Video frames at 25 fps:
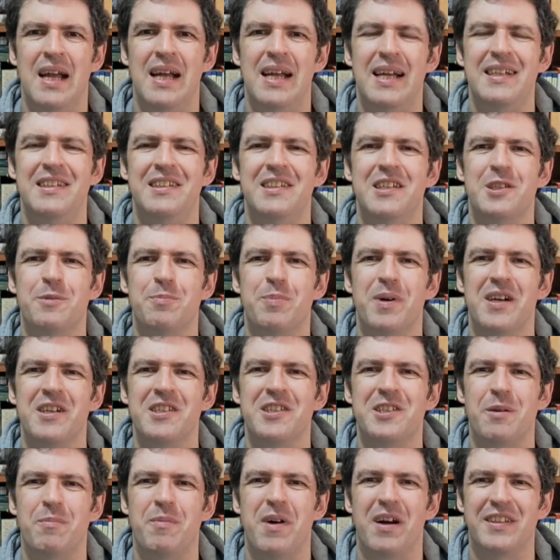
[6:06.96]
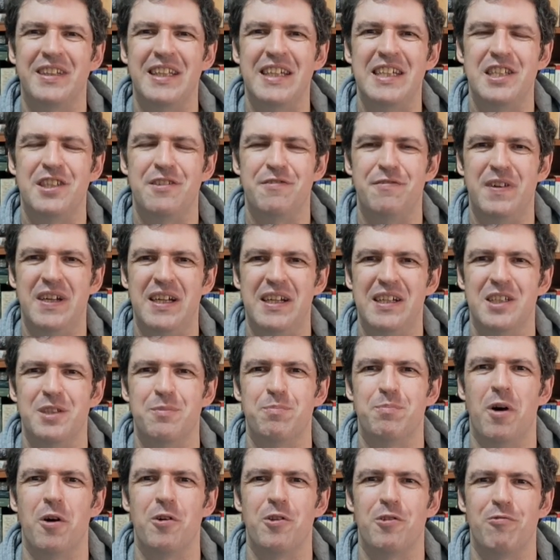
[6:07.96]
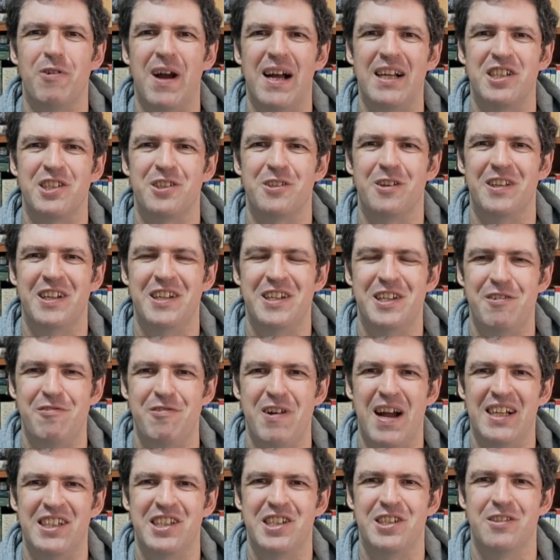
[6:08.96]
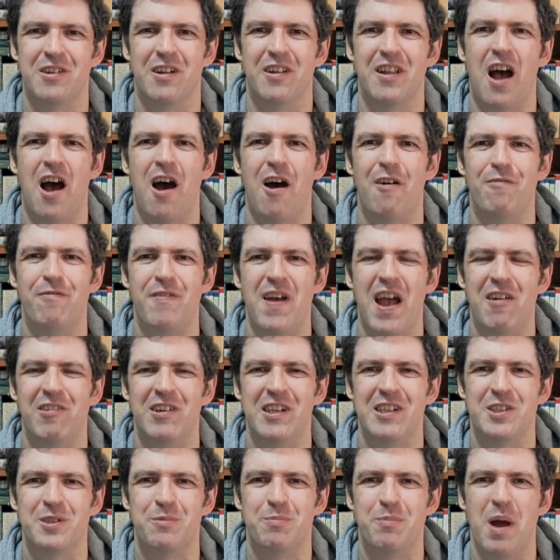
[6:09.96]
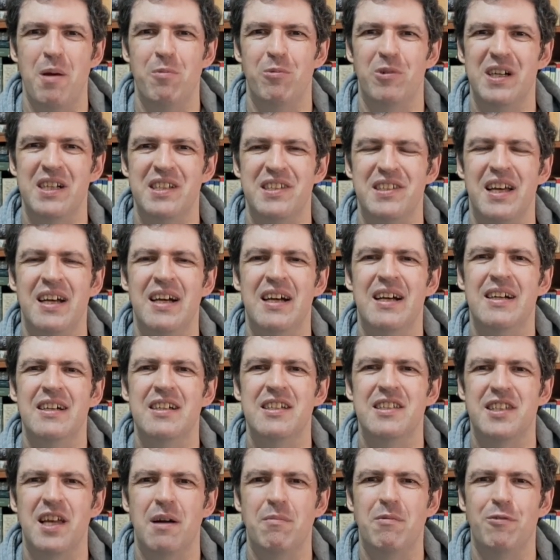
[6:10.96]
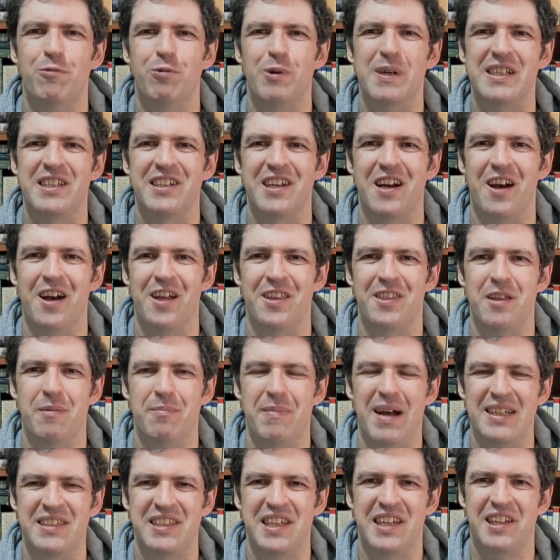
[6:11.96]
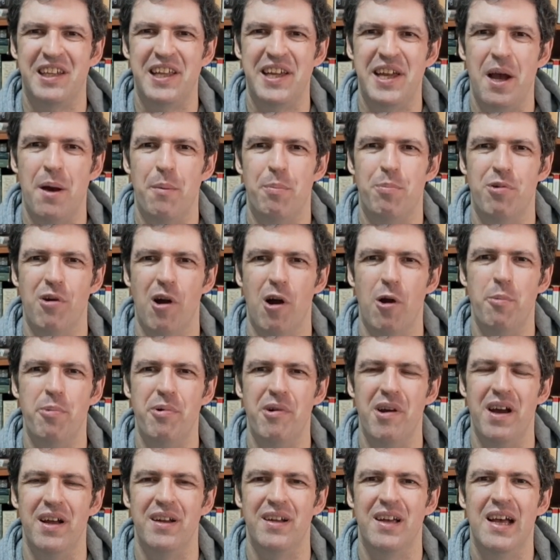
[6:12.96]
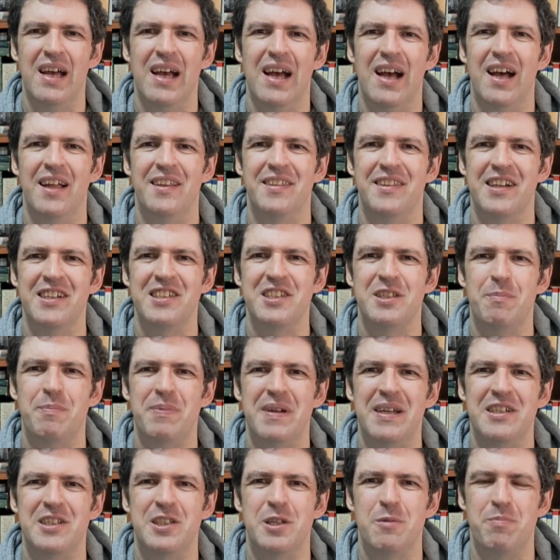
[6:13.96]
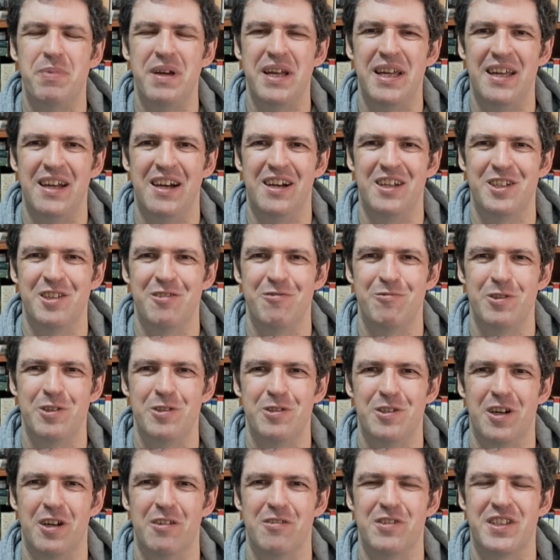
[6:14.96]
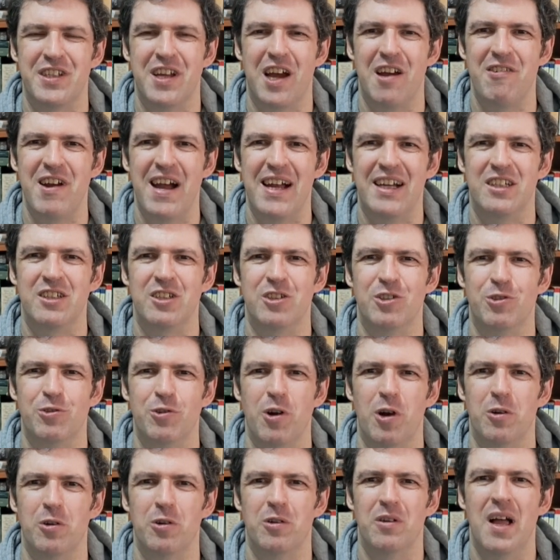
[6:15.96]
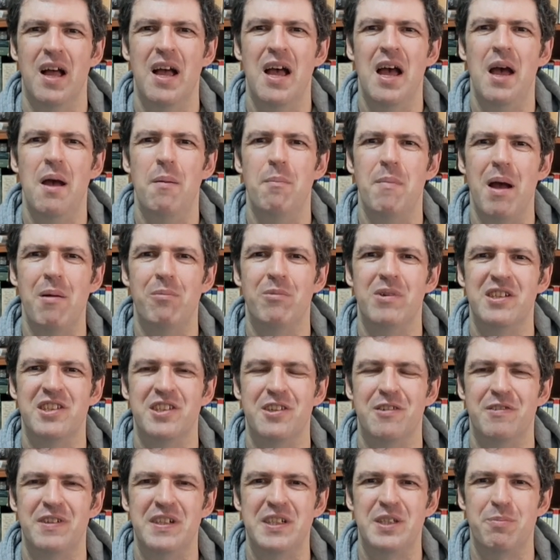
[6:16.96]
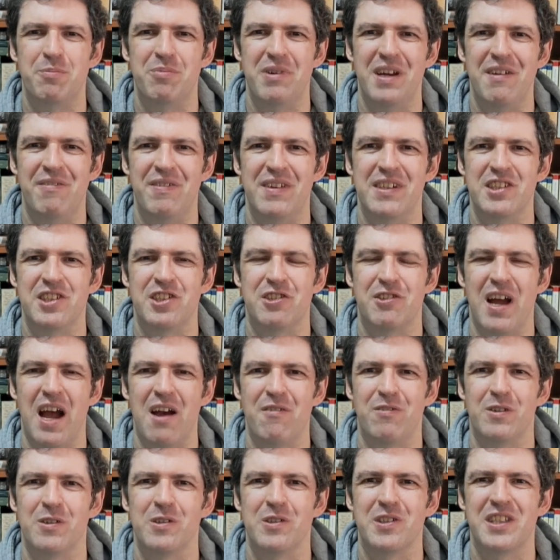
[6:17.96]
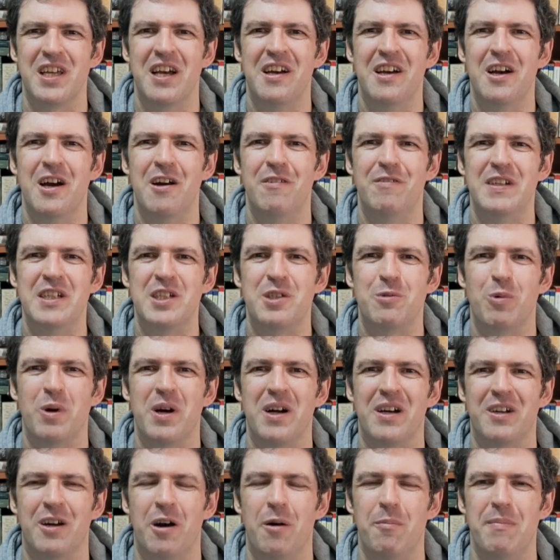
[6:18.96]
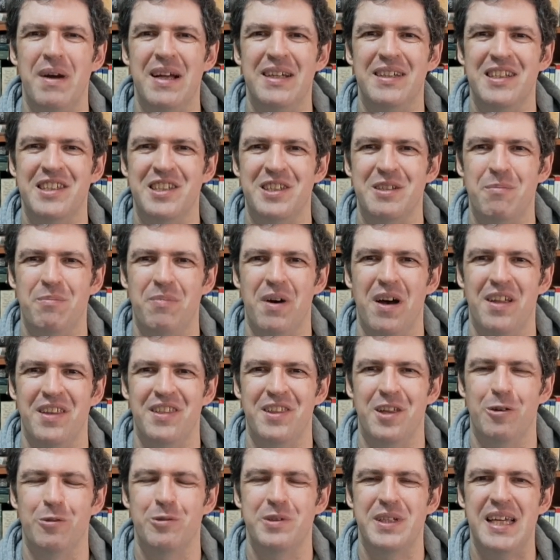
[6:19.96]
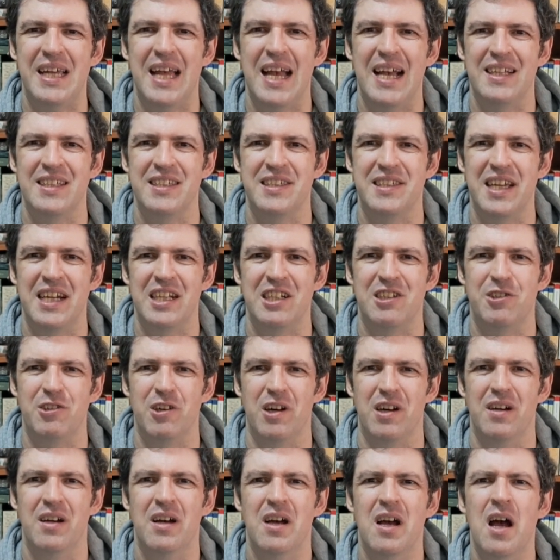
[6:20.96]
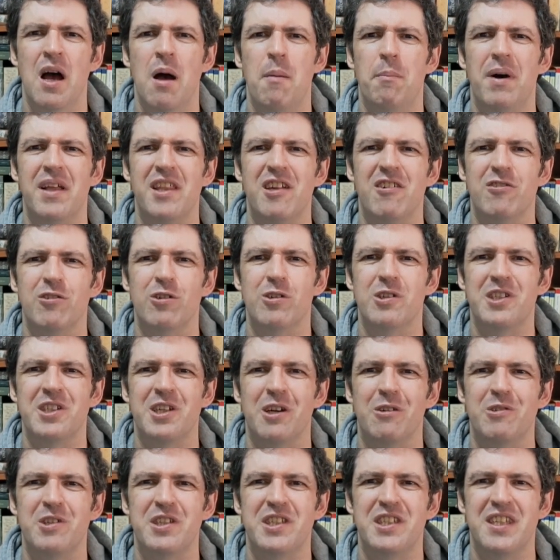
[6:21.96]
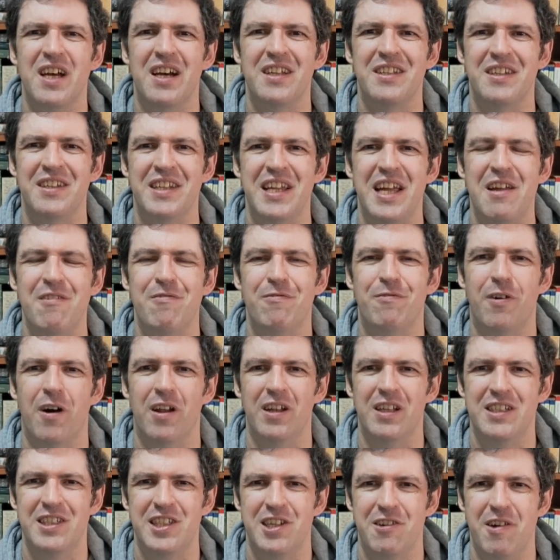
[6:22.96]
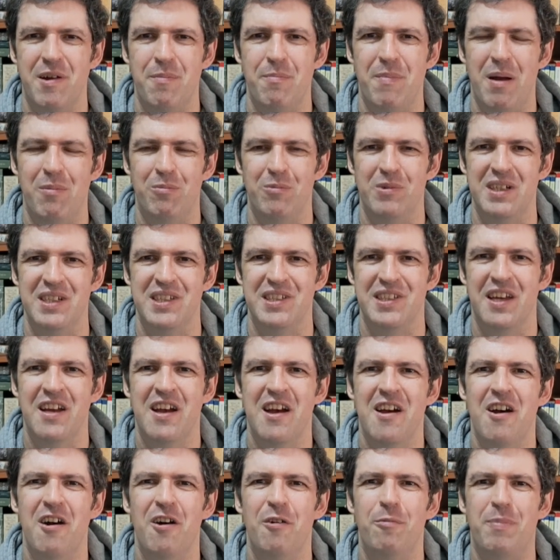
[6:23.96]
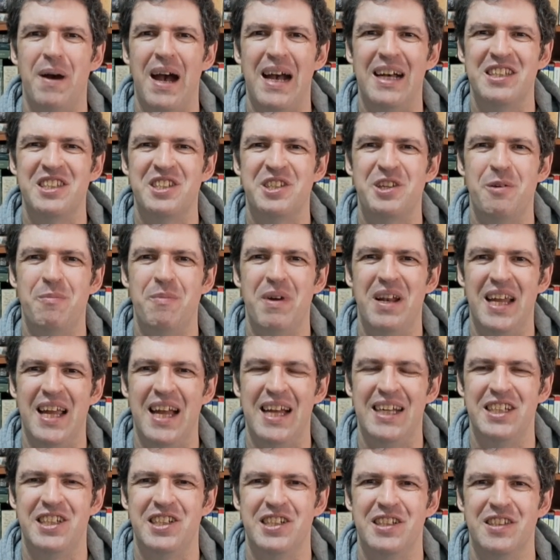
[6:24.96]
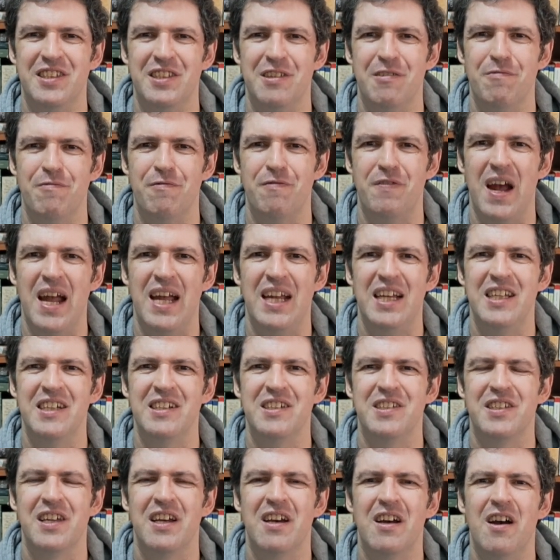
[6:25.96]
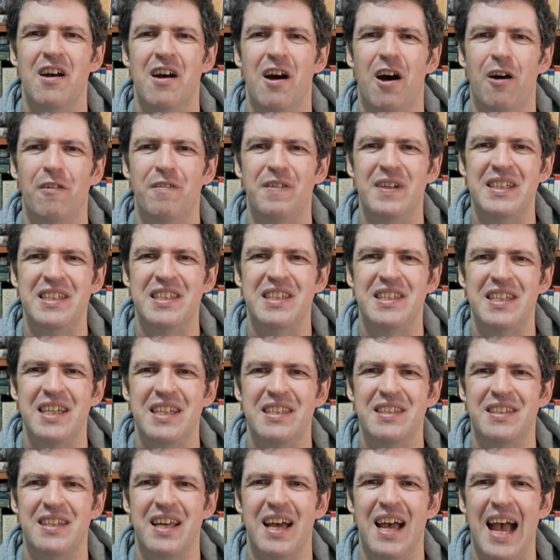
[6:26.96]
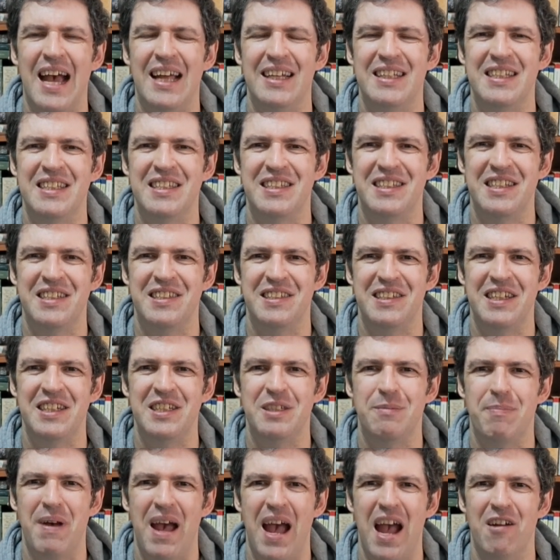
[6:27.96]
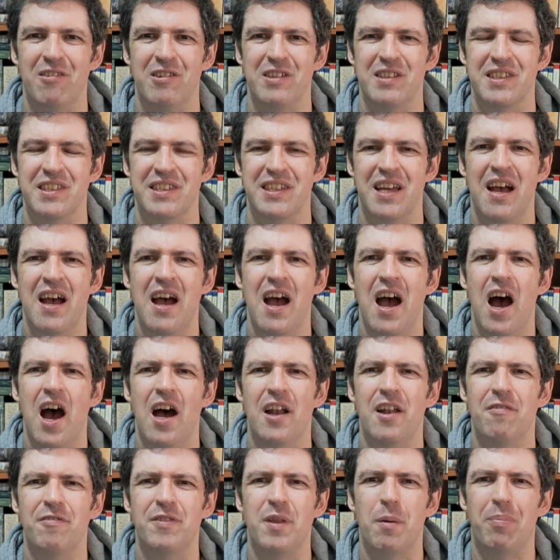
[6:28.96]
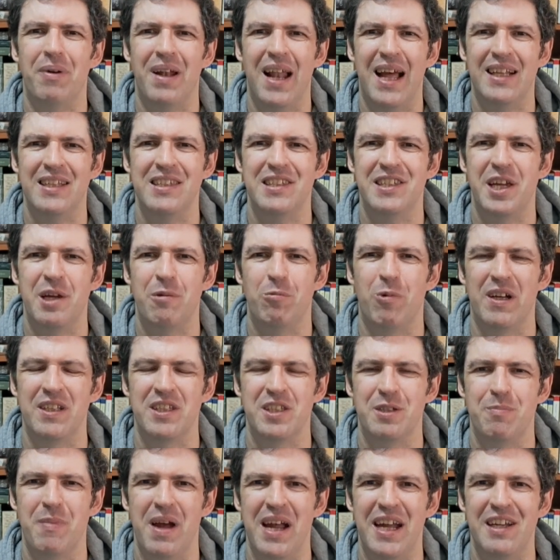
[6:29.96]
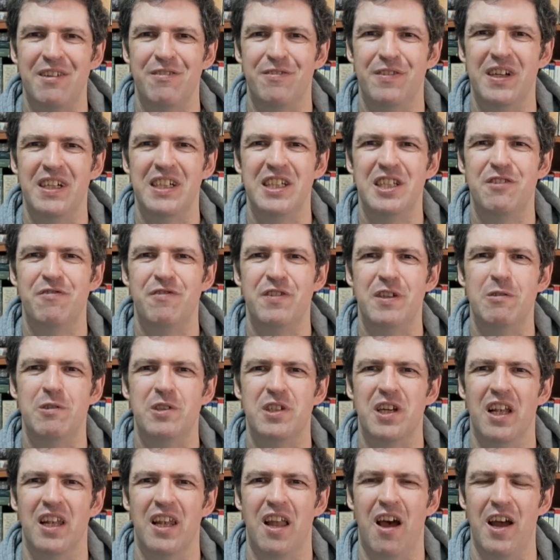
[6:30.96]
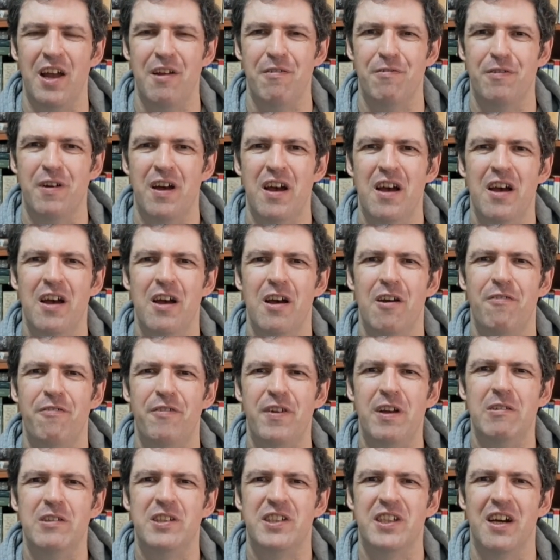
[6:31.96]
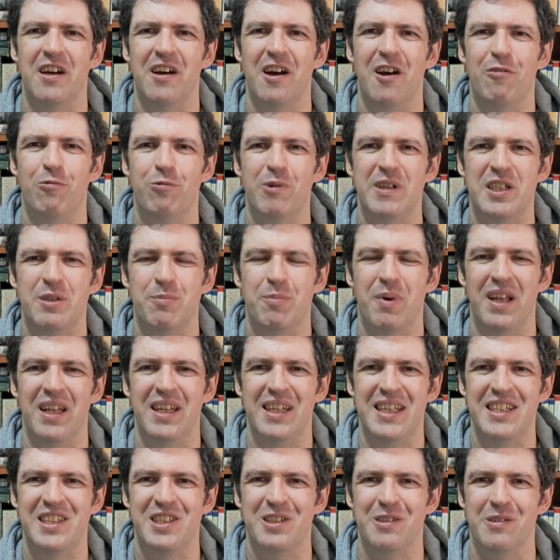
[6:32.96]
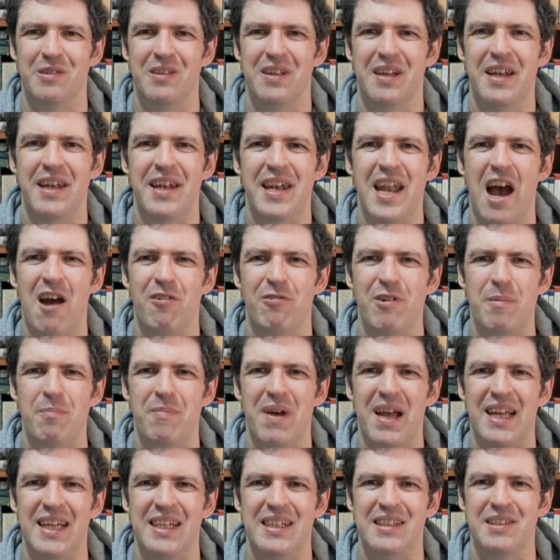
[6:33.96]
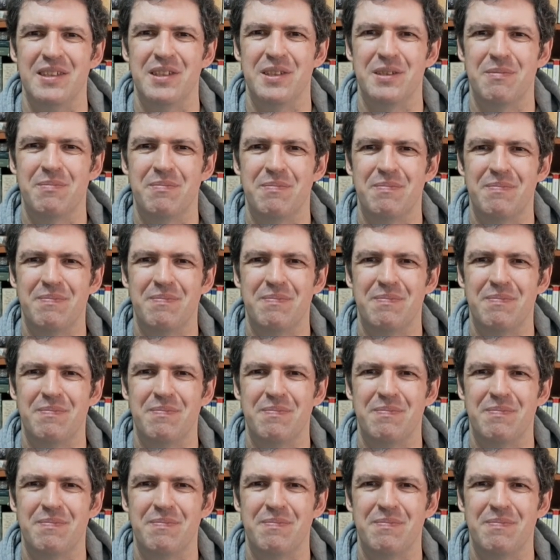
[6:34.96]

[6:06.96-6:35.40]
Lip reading: Interspersed among these fears, both rational and irrational, are various memories, some of which are thematically appropriate and thus appear to be under Rudolf's direct control, memories of his previous travels, of his work on Mendelssohn Bartholdy, etc. But there are also sudden, involuntary memories of past humiliations and failures, of his sister and his deceased parents, and of the plans he once made for his future life, a future of which but little now remains.